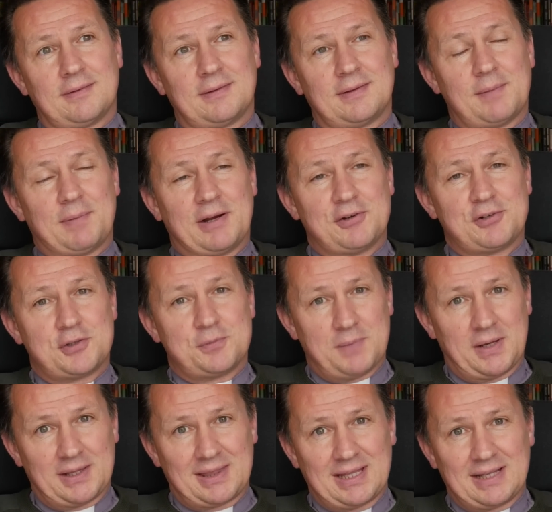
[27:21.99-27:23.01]
their parishes
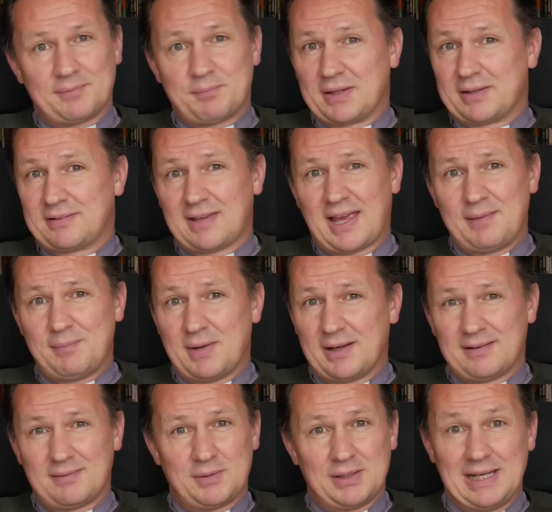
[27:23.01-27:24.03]
might think, but same
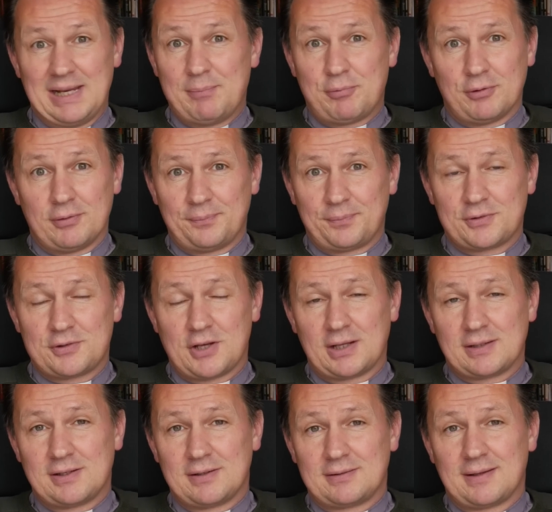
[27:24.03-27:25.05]
with liberal
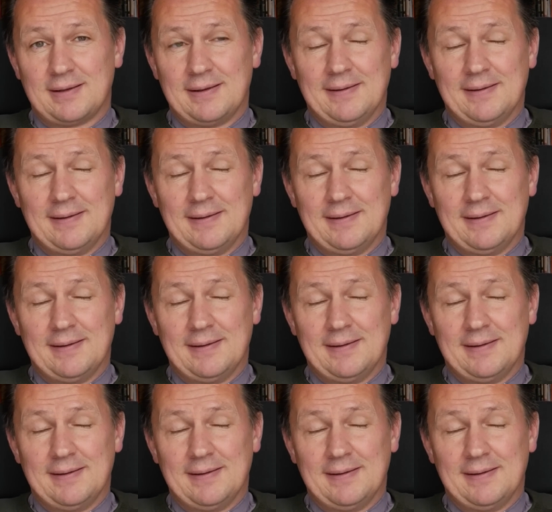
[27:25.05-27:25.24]
churches.